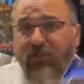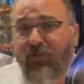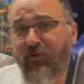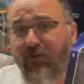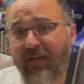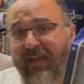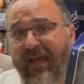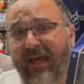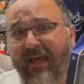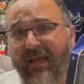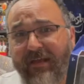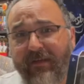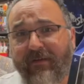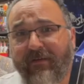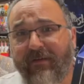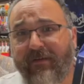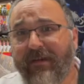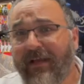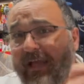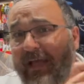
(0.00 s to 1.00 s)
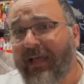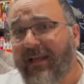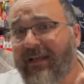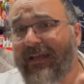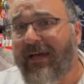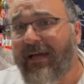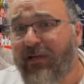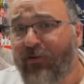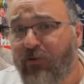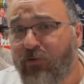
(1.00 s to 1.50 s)
do today. I
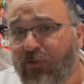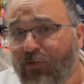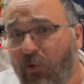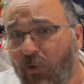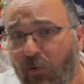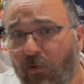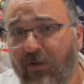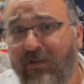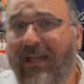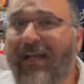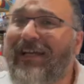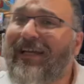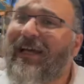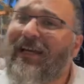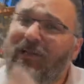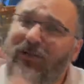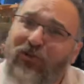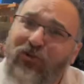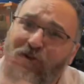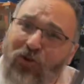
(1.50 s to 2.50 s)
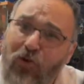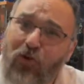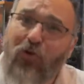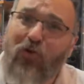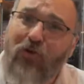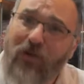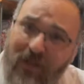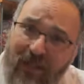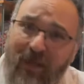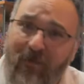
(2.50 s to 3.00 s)
got new toys. I got new
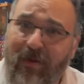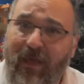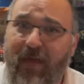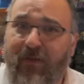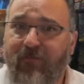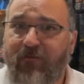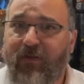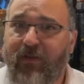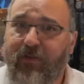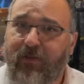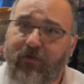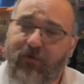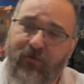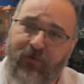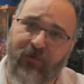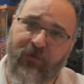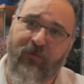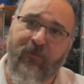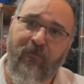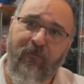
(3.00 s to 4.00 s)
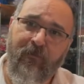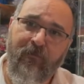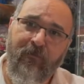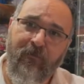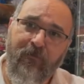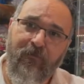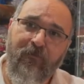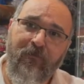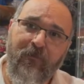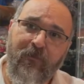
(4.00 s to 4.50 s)
He-Man figures.
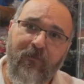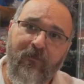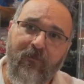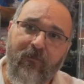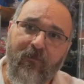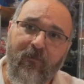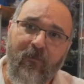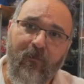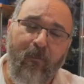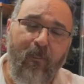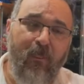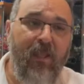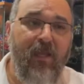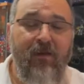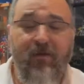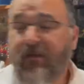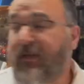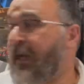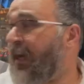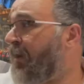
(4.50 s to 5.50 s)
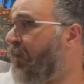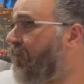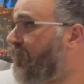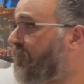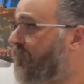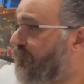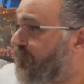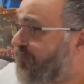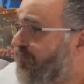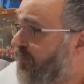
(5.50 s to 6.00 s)
Now,
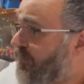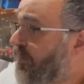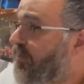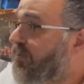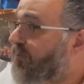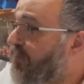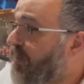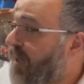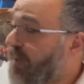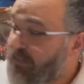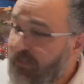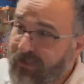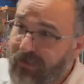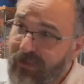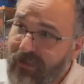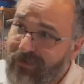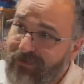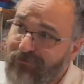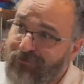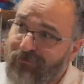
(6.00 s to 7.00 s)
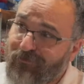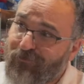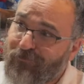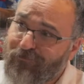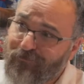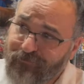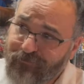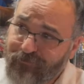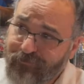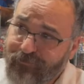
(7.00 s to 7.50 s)
there's probably like
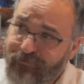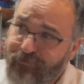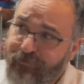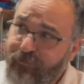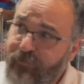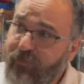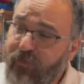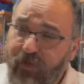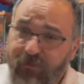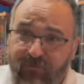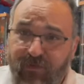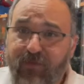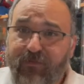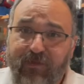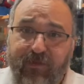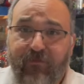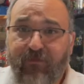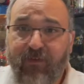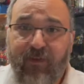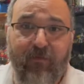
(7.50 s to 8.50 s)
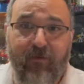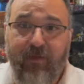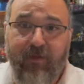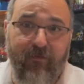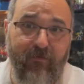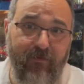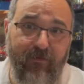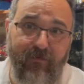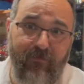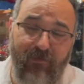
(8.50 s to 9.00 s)
50,
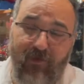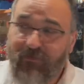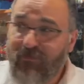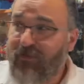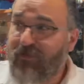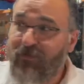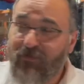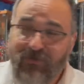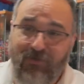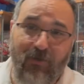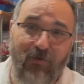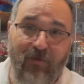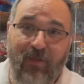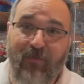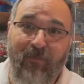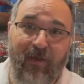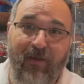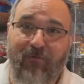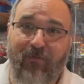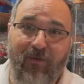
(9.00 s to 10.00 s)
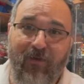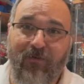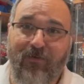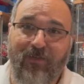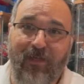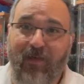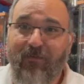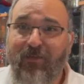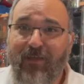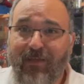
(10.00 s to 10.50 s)
50 or so He-Man figures
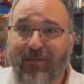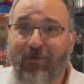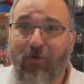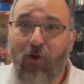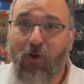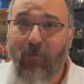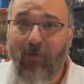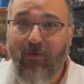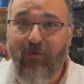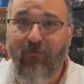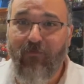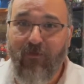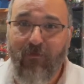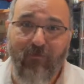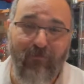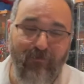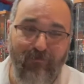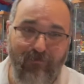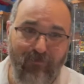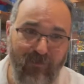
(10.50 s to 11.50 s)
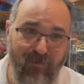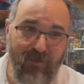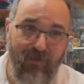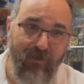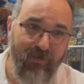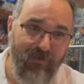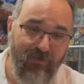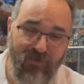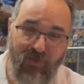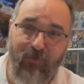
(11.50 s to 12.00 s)
I have yet to open from
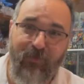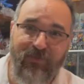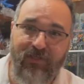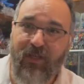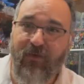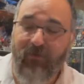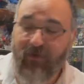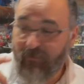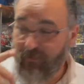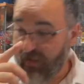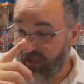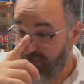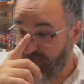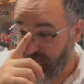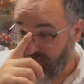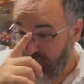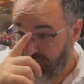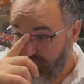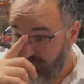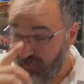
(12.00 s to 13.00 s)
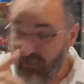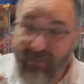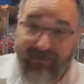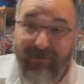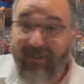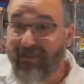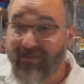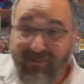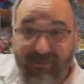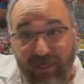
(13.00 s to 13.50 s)
Super 7 and Matty Collector. That
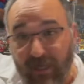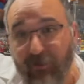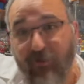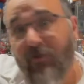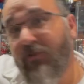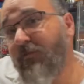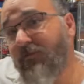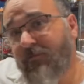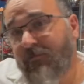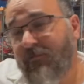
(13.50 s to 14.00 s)
That's another